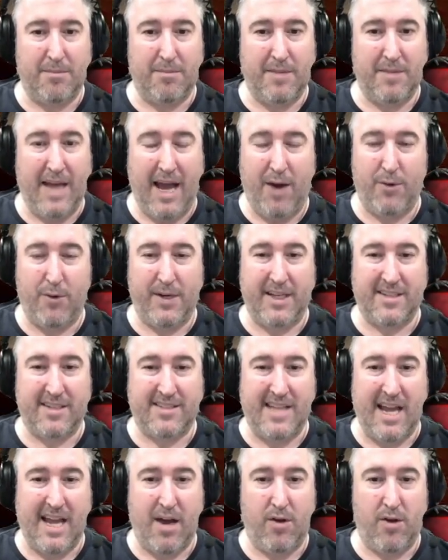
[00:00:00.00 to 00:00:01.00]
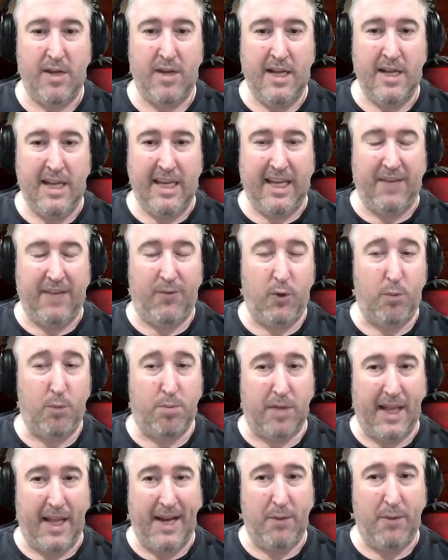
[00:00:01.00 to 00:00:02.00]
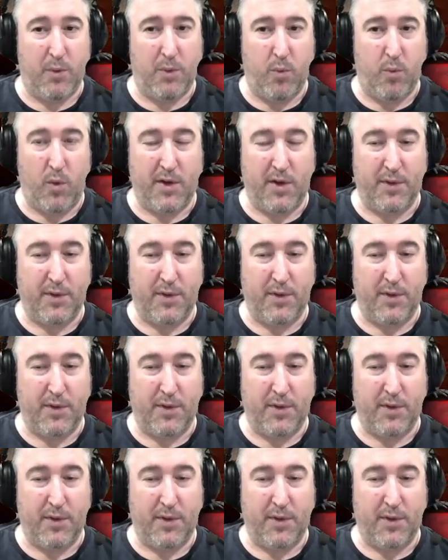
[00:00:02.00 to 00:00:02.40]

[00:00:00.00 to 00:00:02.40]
how it is now, if you played with one